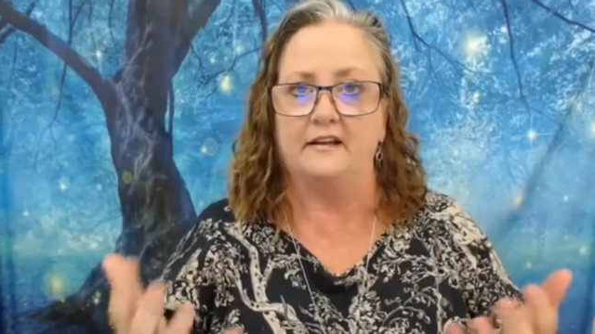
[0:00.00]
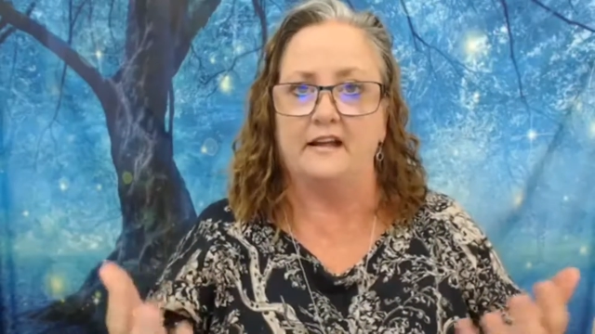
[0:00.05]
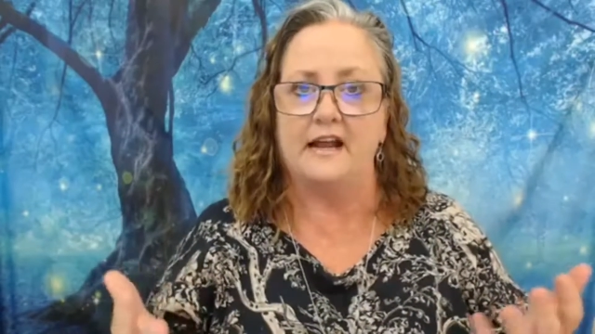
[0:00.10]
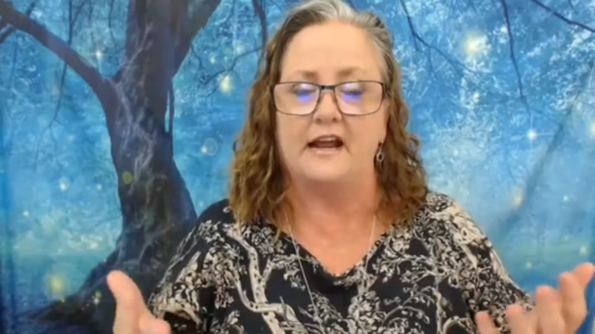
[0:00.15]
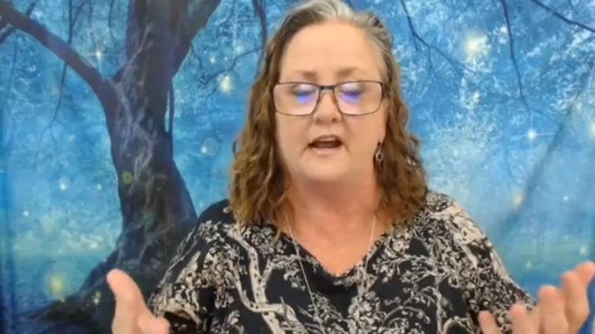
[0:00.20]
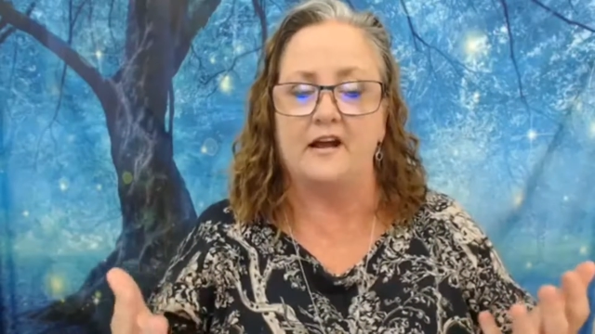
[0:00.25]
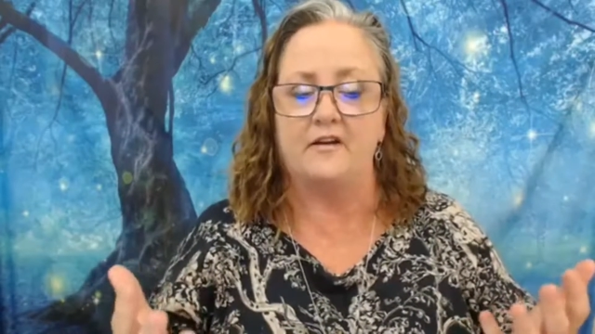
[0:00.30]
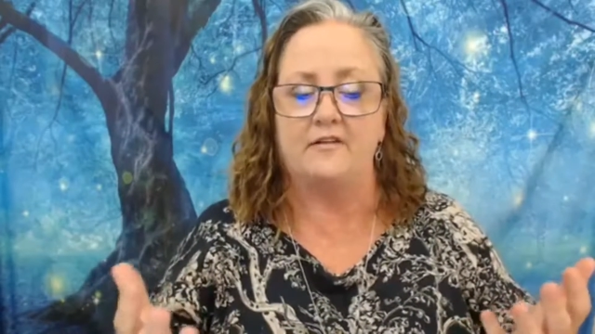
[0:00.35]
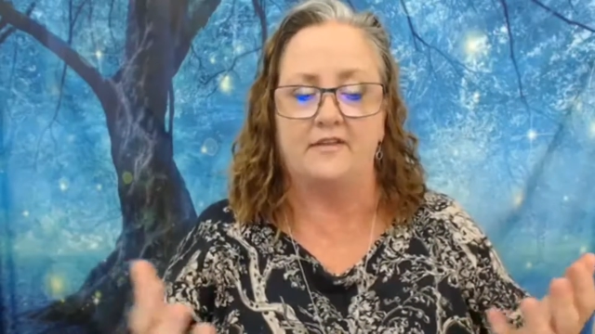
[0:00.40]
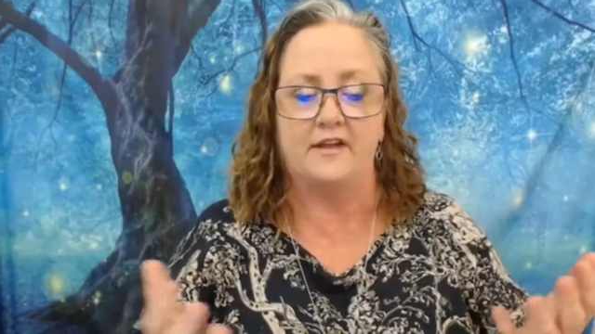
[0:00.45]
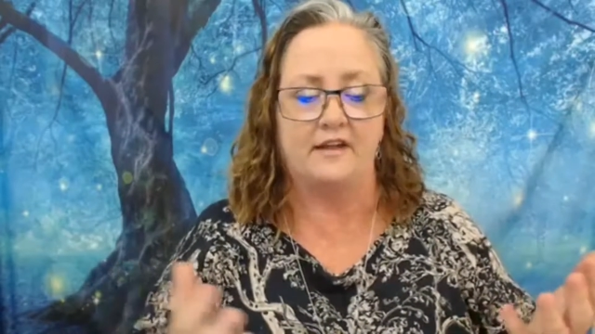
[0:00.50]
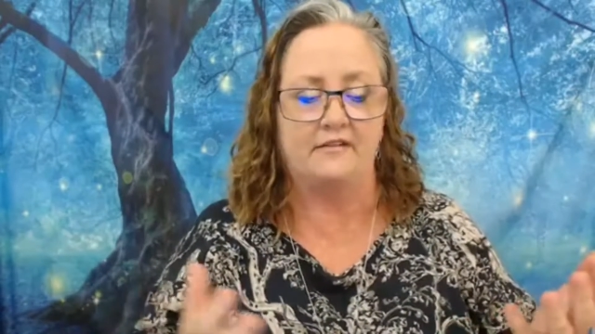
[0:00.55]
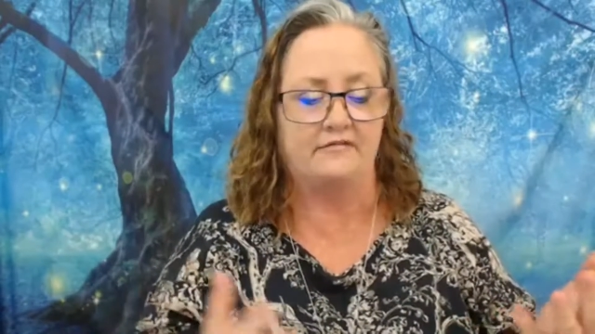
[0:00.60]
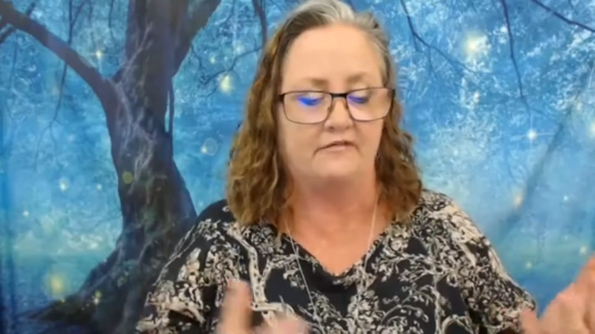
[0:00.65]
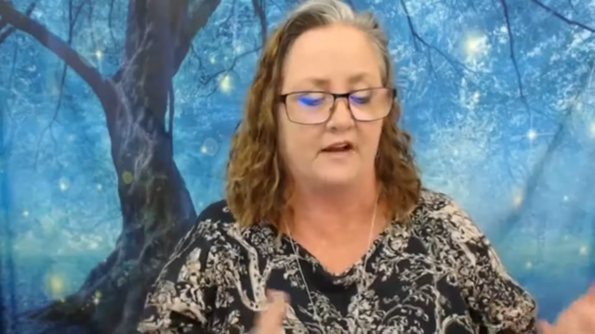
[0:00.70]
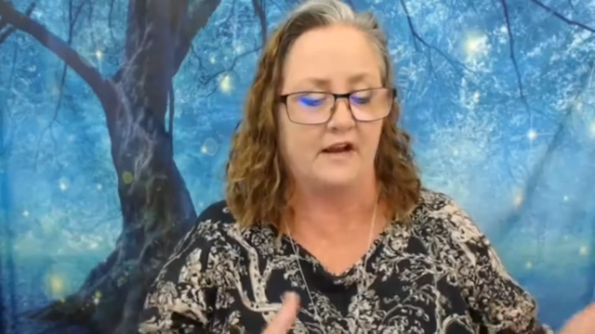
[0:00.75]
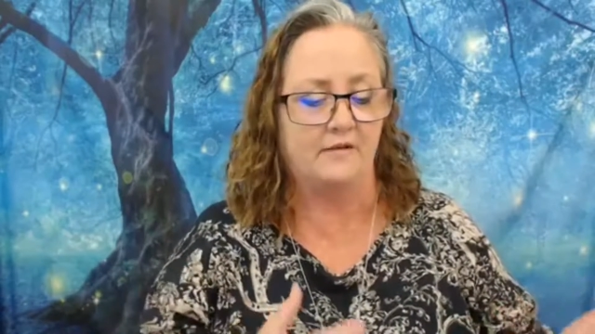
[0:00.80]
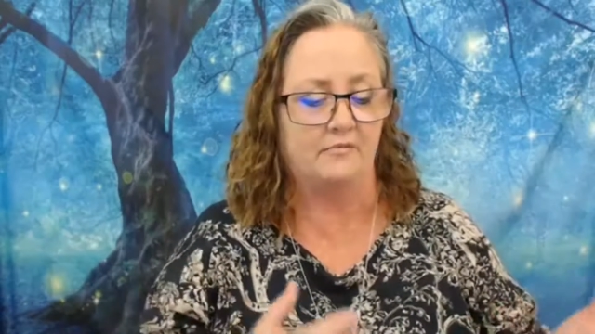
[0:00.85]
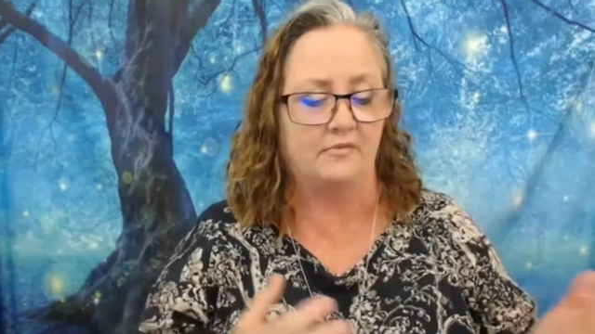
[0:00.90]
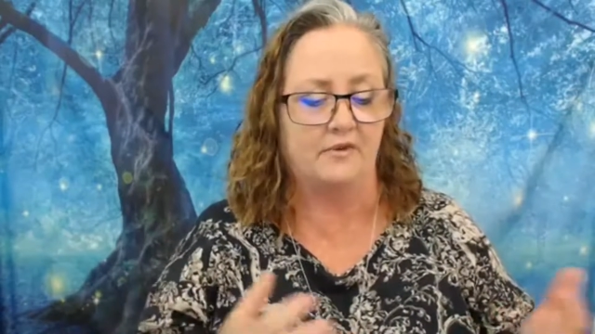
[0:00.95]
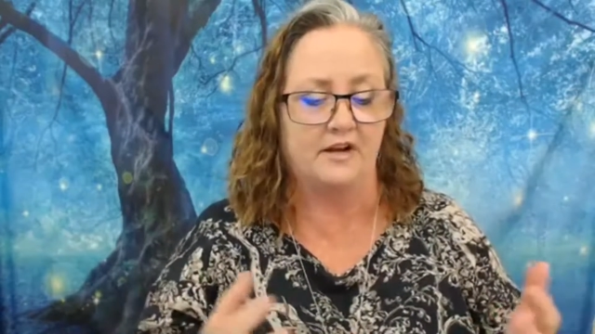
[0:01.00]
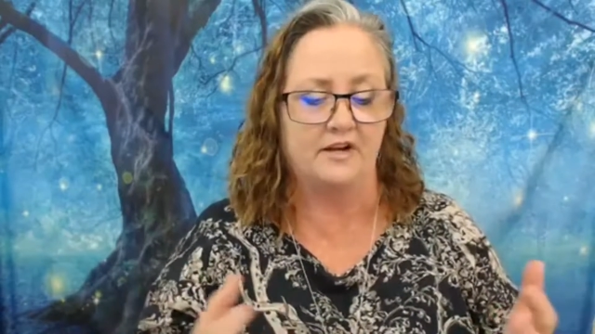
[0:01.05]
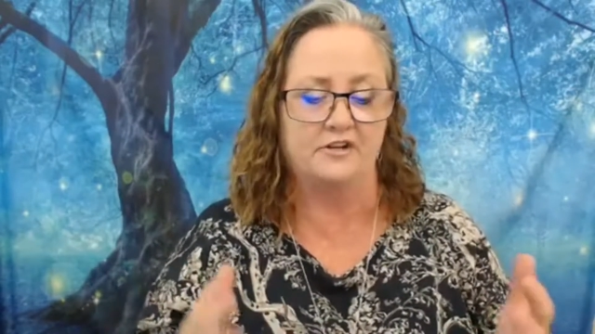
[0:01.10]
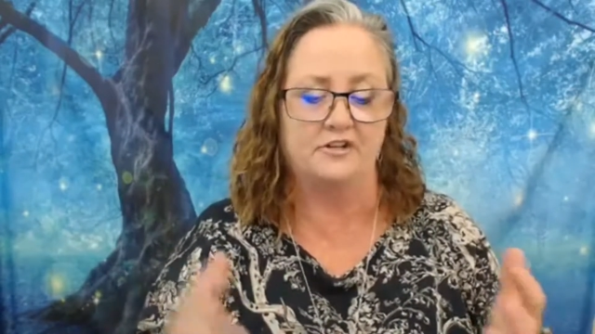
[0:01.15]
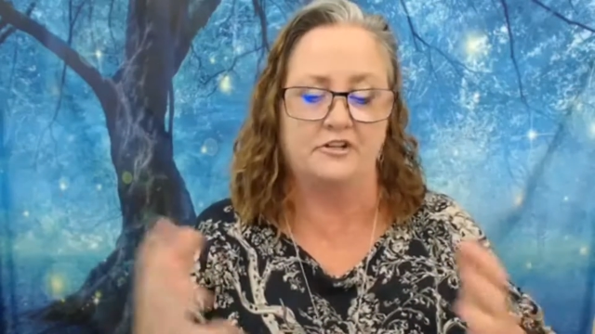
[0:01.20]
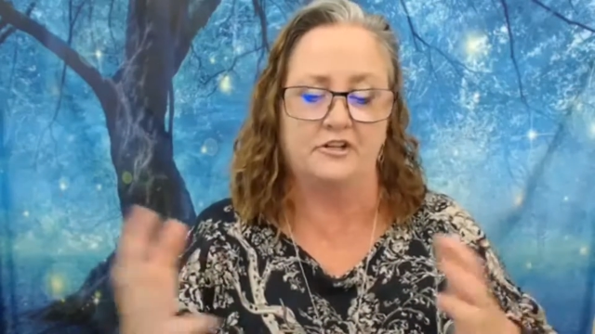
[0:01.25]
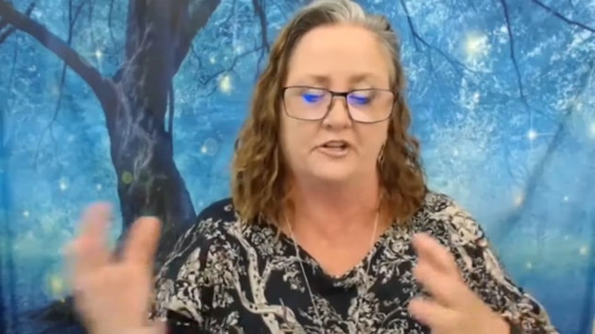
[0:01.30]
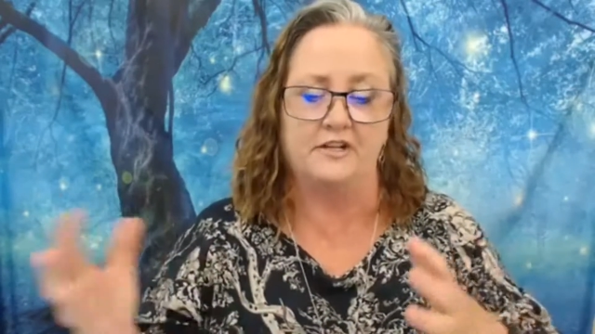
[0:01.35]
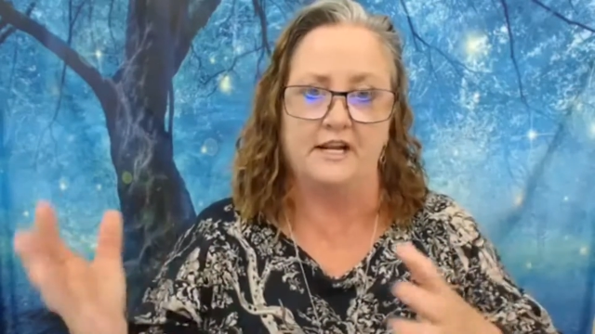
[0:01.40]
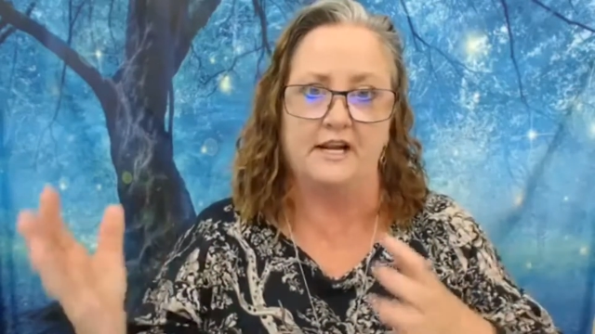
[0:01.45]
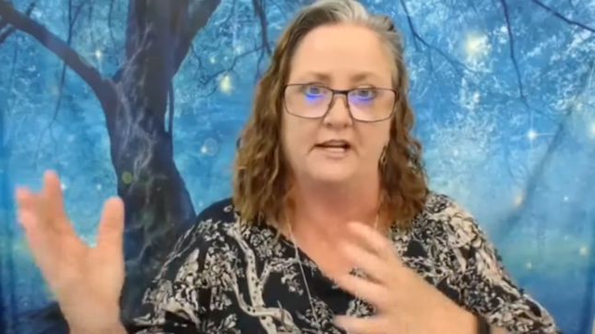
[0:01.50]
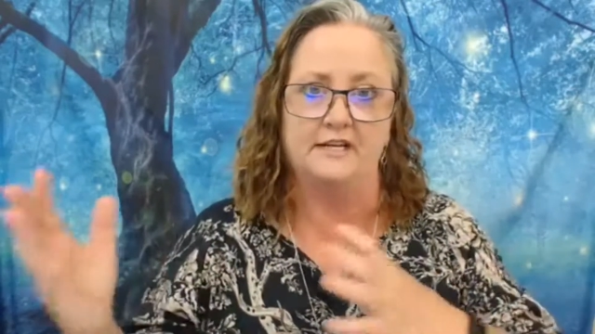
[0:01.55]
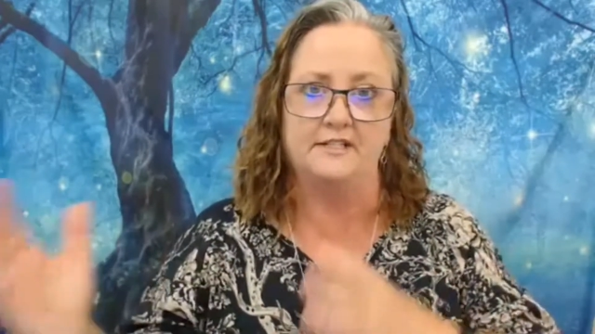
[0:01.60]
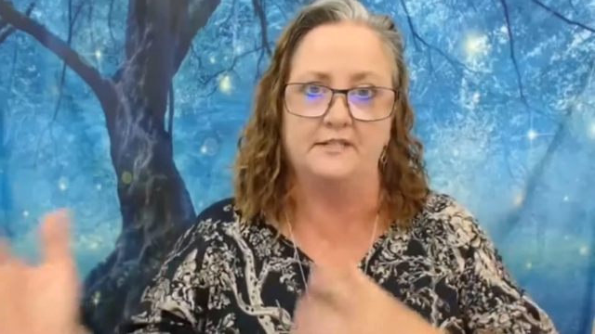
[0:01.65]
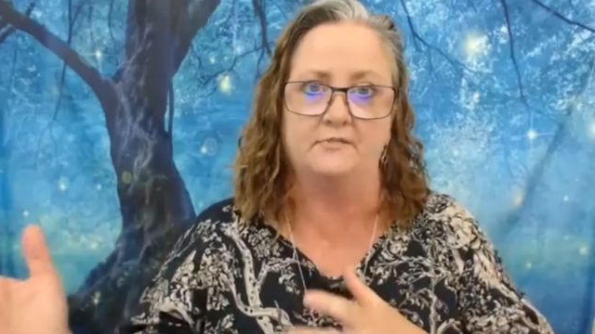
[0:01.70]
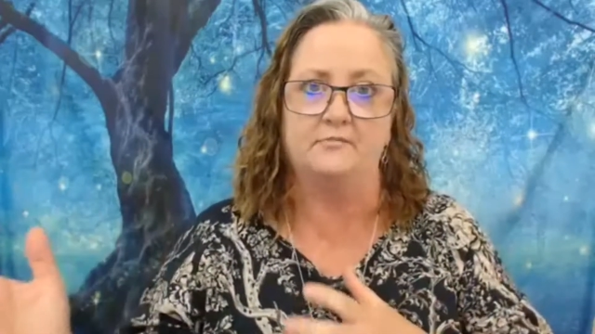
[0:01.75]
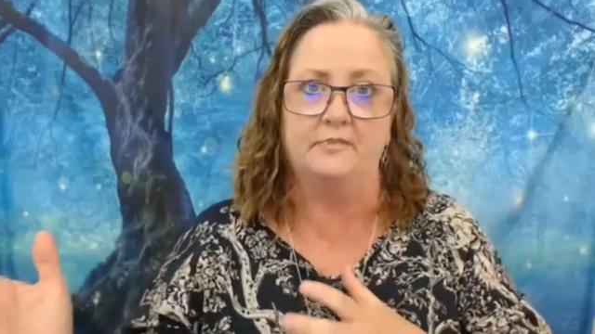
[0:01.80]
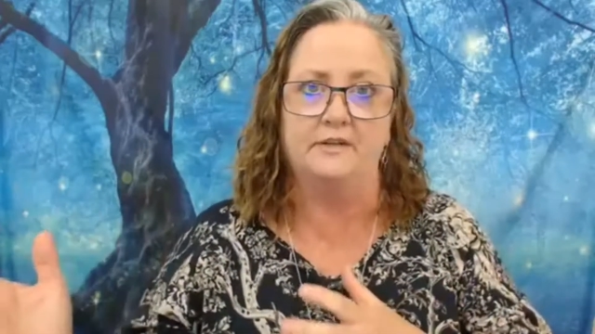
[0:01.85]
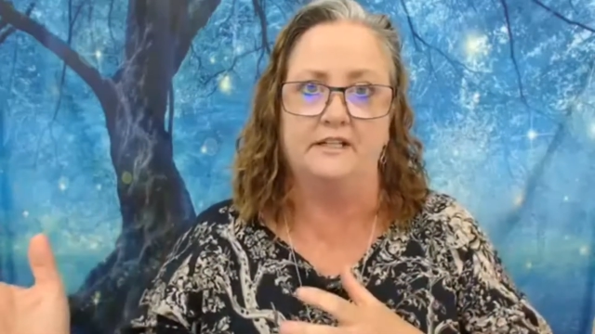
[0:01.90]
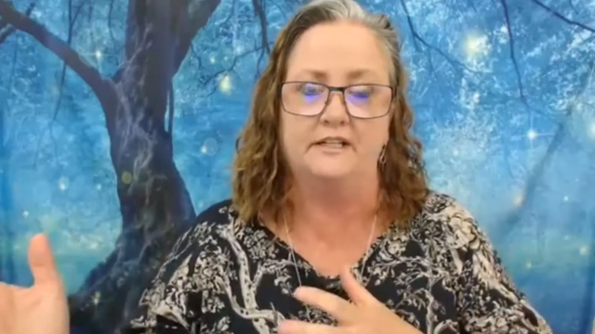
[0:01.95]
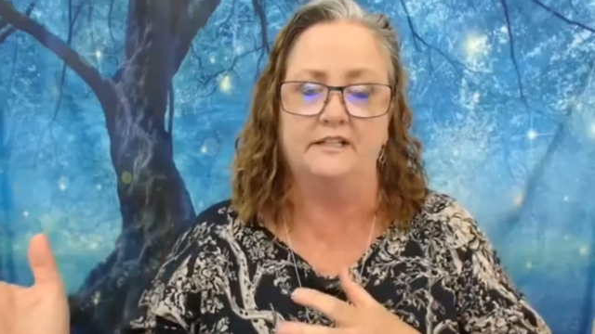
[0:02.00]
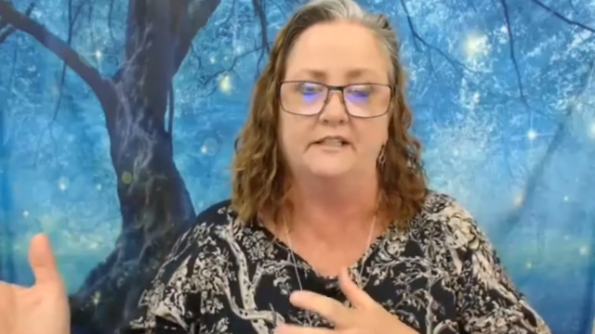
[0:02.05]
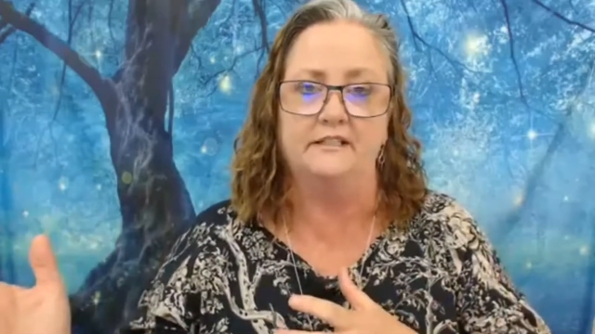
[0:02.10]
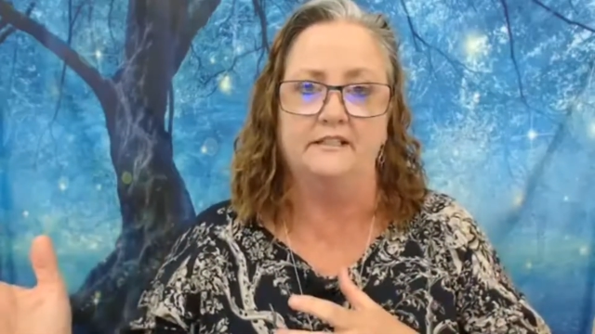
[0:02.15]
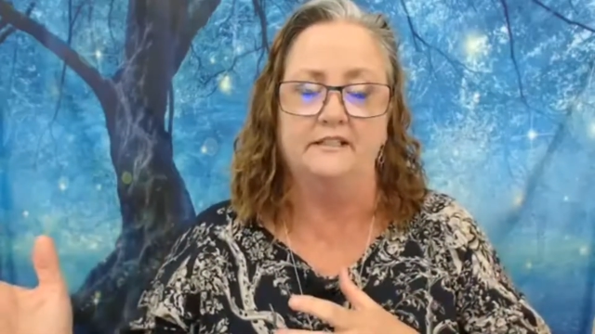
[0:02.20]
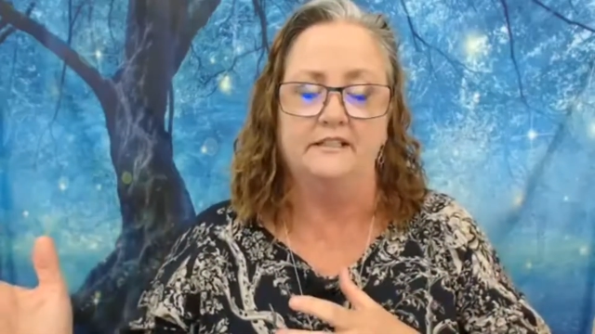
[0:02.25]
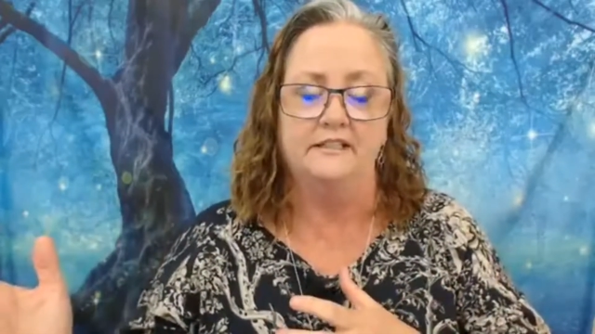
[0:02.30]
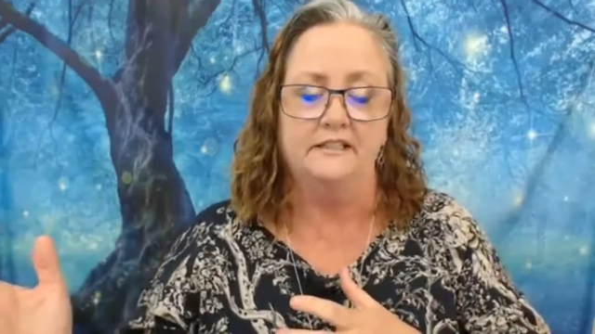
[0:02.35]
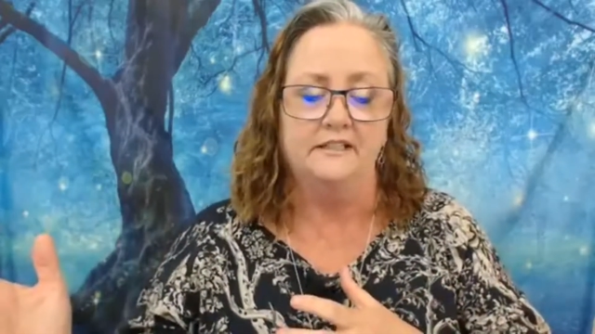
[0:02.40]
how that vibration has been